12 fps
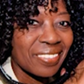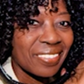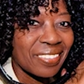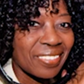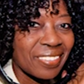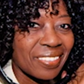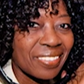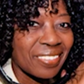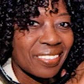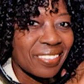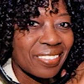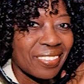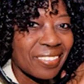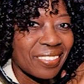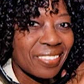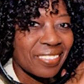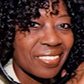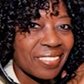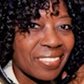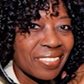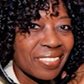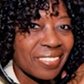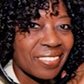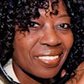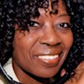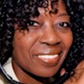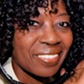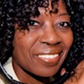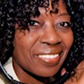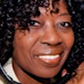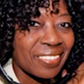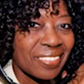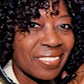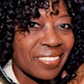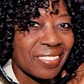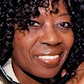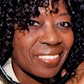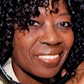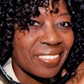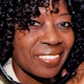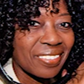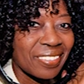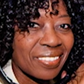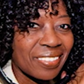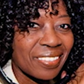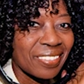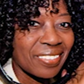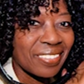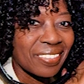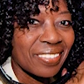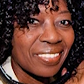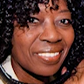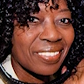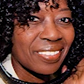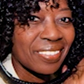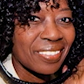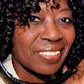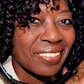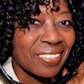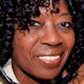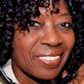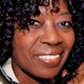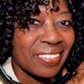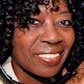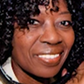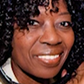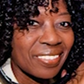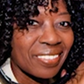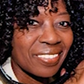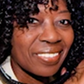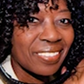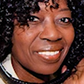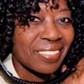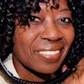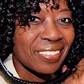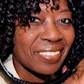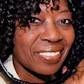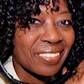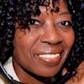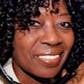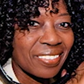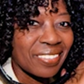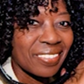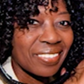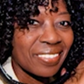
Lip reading: [no speech]